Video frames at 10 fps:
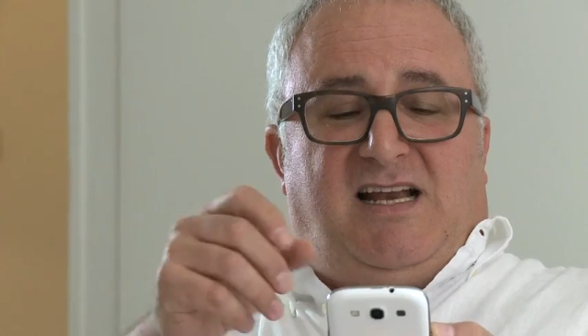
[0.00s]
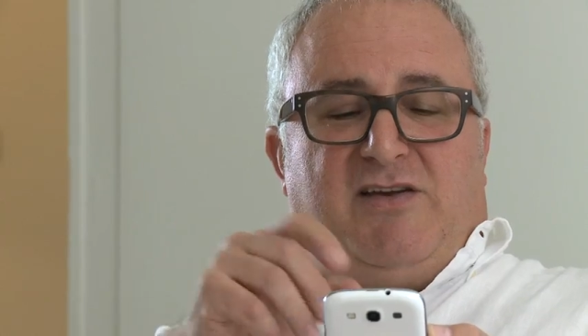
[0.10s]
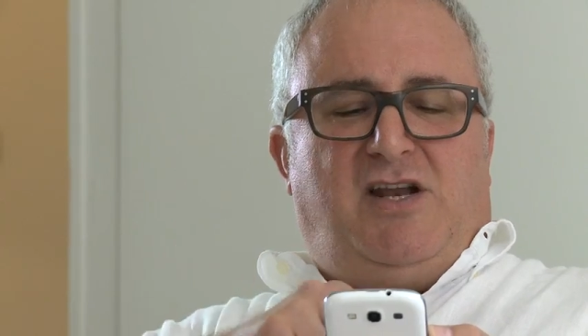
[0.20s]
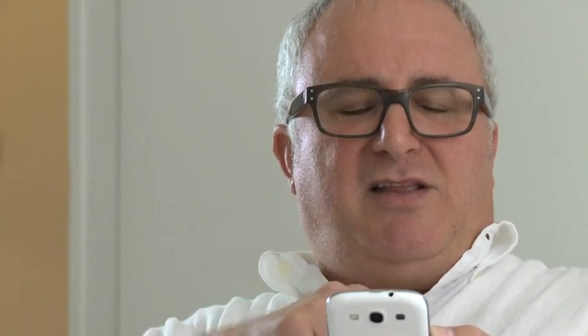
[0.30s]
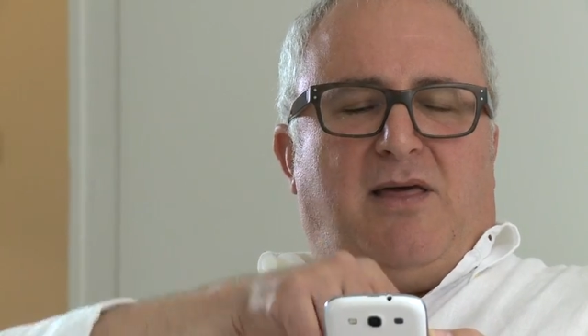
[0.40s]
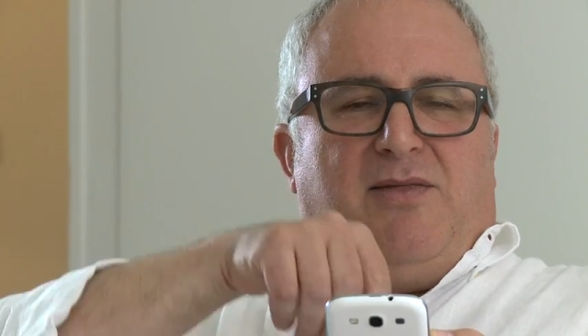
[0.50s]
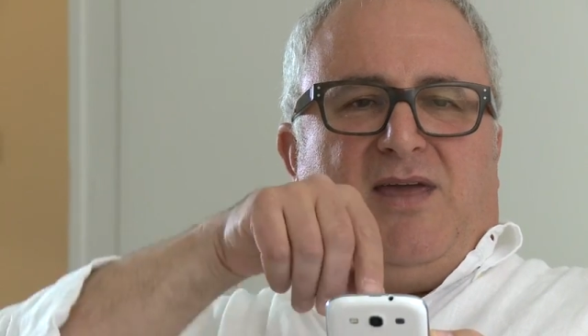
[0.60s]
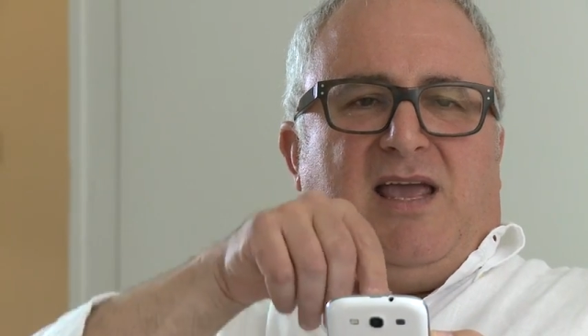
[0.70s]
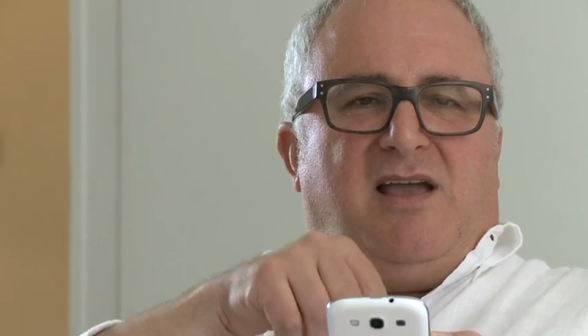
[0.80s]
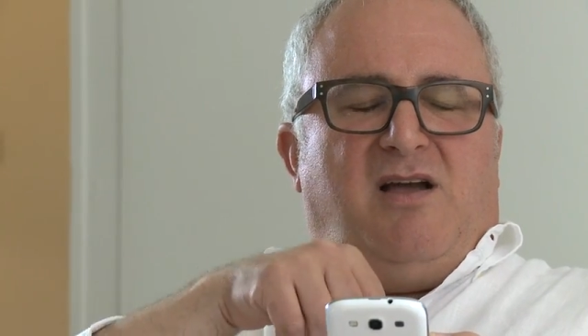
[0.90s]
Now, you know that
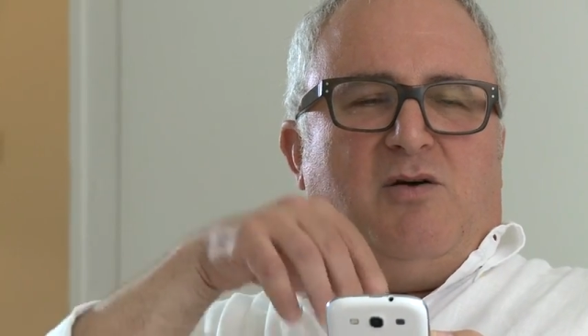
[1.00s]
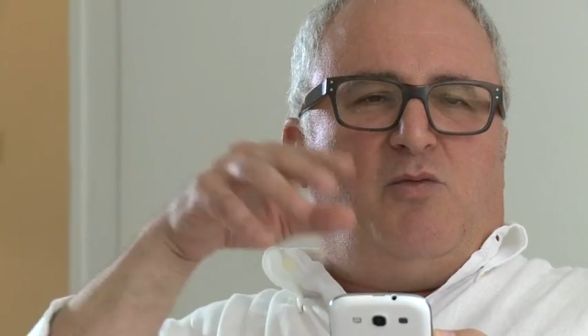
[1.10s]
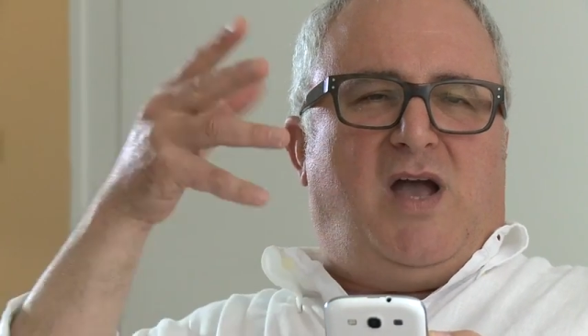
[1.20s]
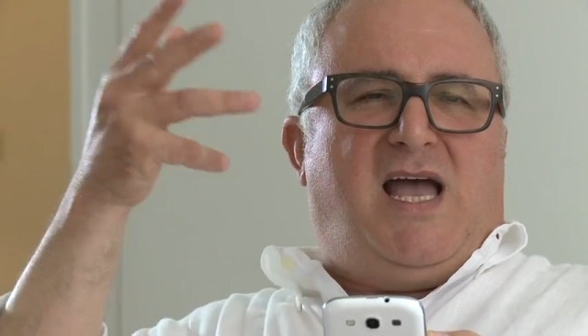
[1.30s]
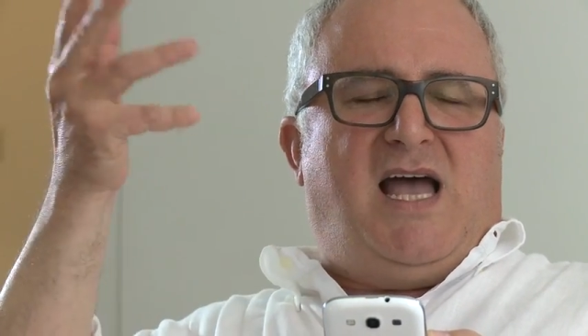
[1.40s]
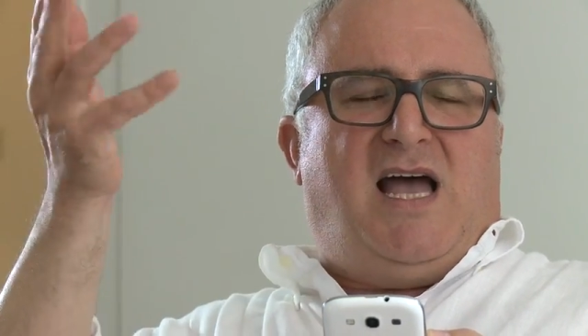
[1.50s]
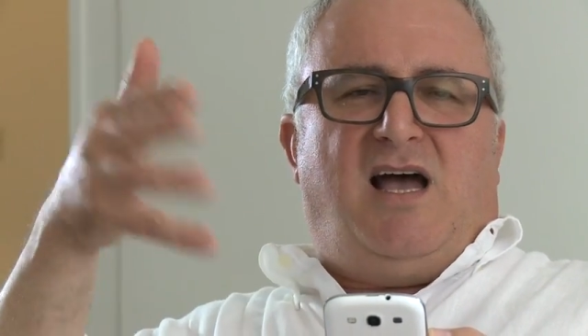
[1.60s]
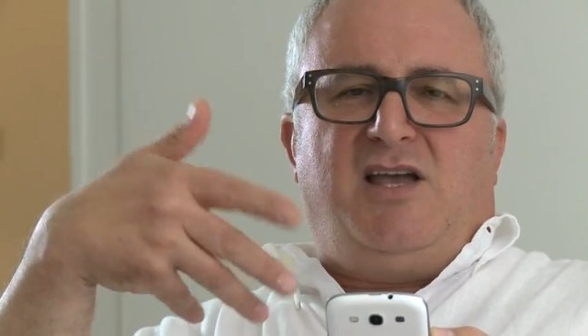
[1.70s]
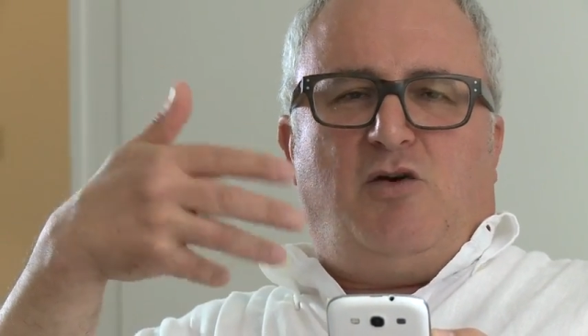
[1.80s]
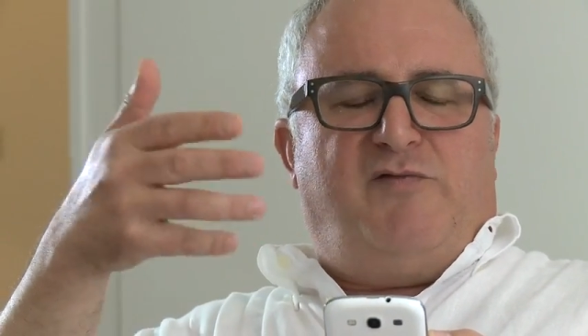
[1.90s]
thing where
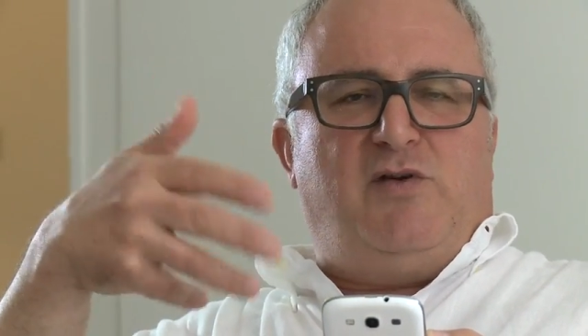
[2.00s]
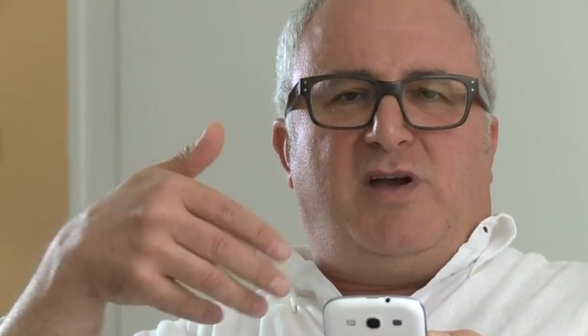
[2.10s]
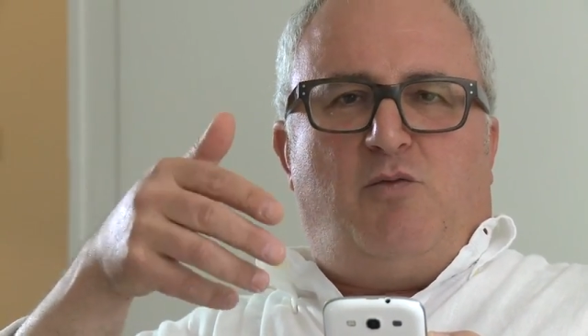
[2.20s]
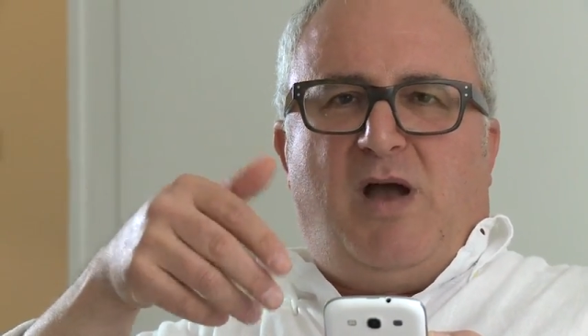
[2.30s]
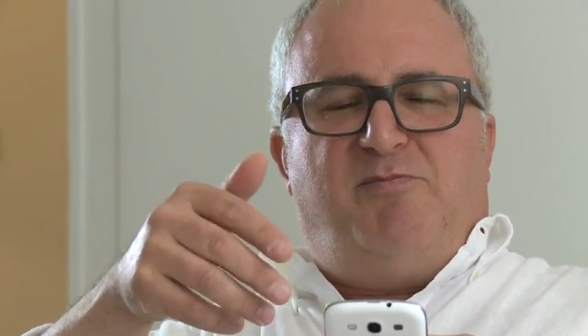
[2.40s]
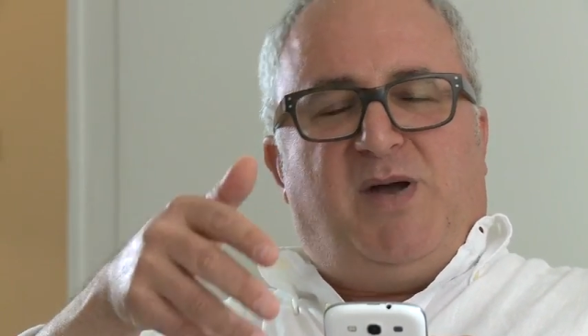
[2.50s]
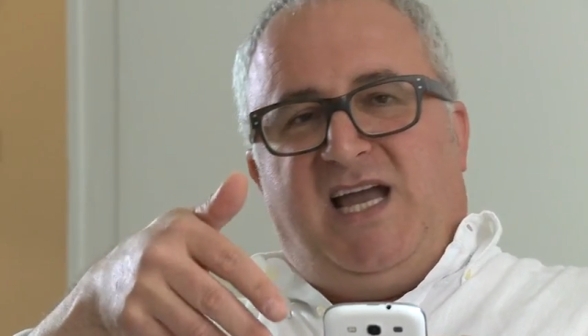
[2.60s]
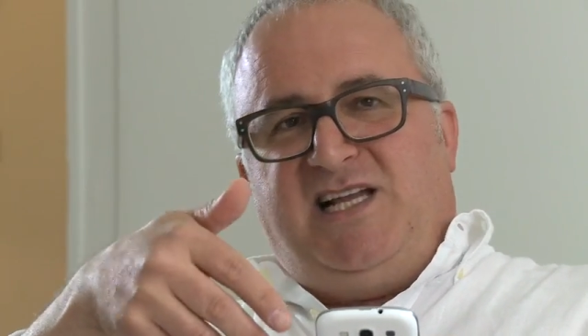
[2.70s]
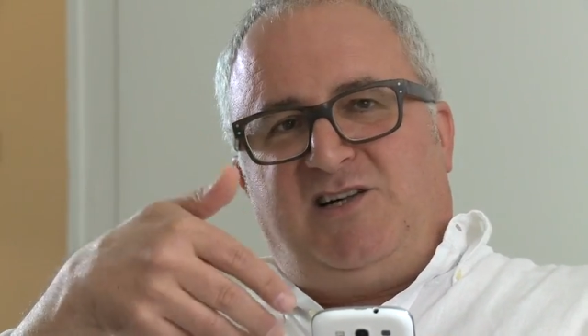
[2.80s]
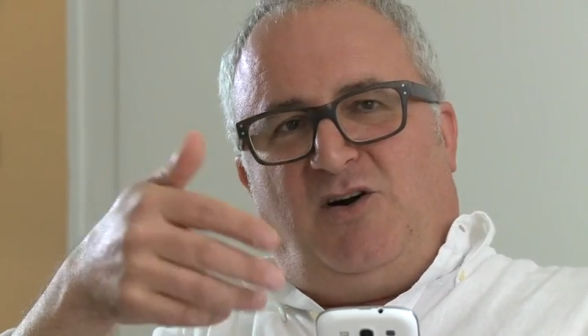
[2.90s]
you're viewing a web
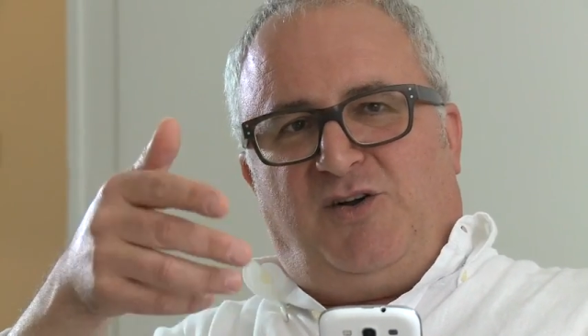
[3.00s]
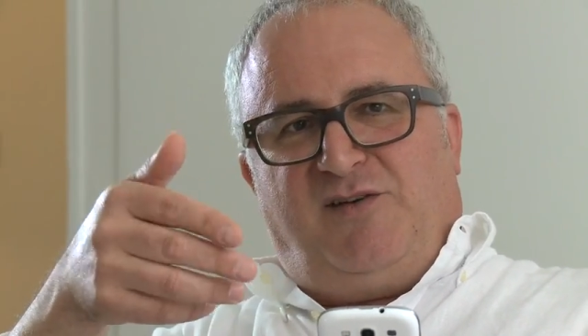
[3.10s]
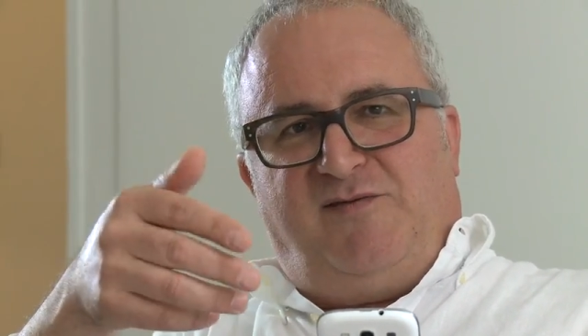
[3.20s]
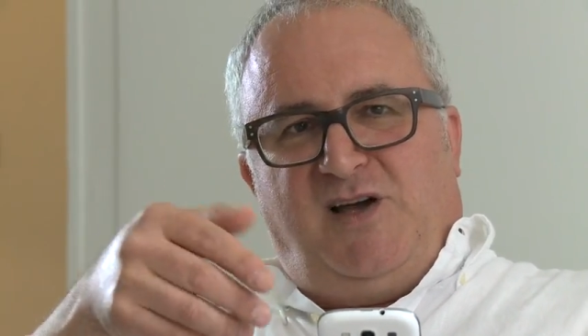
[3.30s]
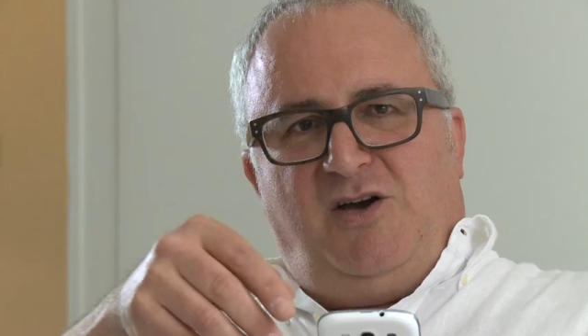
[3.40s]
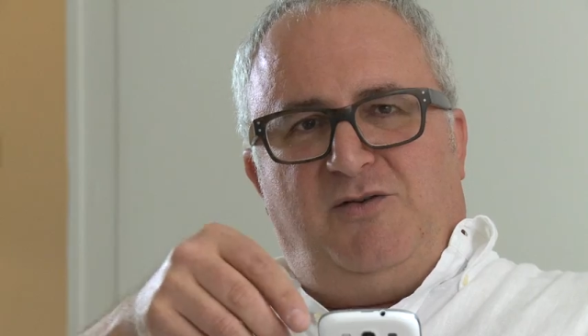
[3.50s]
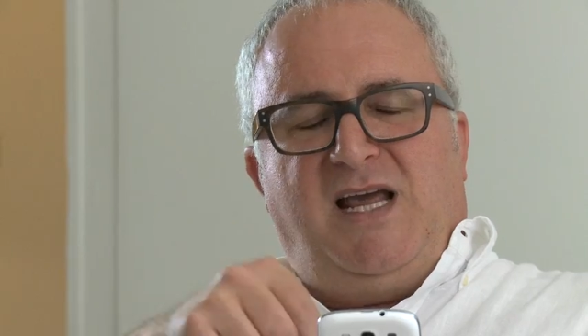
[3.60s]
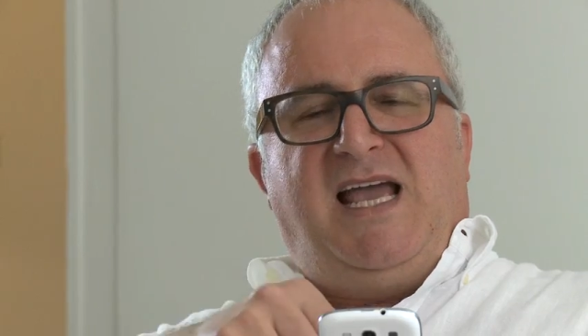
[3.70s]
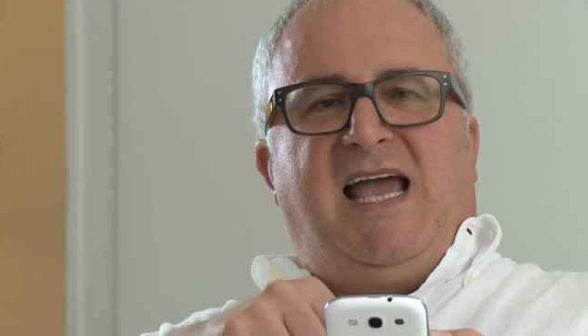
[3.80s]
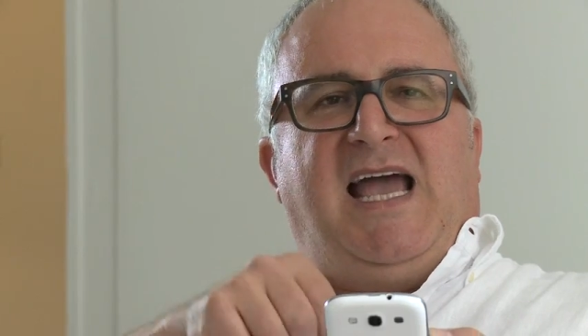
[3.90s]
page on a phone